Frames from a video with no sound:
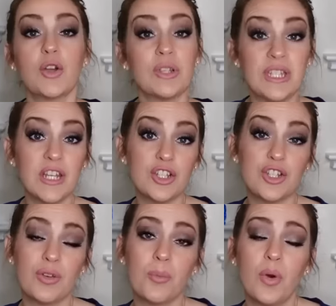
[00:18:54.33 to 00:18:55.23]
Christina
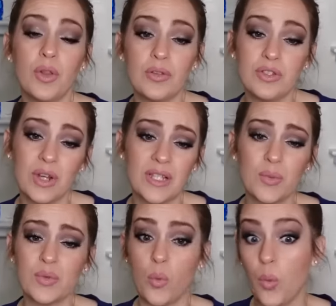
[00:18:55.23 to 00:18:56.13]
Chirambolo's dress
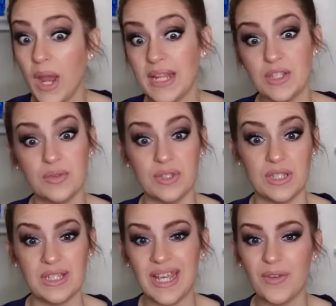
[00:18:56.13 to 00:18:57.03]
was way too
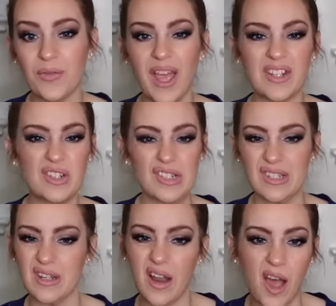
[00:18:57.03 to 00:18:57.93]
stiff and
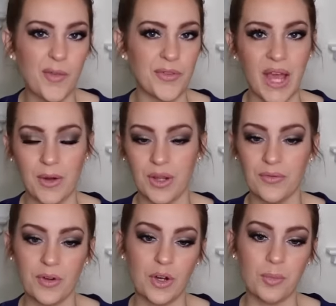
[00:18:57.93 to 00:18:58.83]
just not flattering
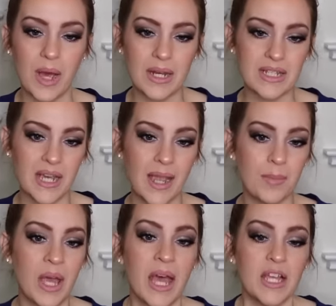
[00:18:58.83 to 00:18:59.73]
for her body type.
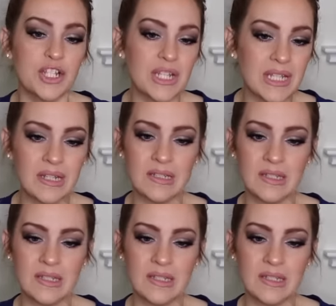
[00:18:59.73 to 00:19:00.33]
She needed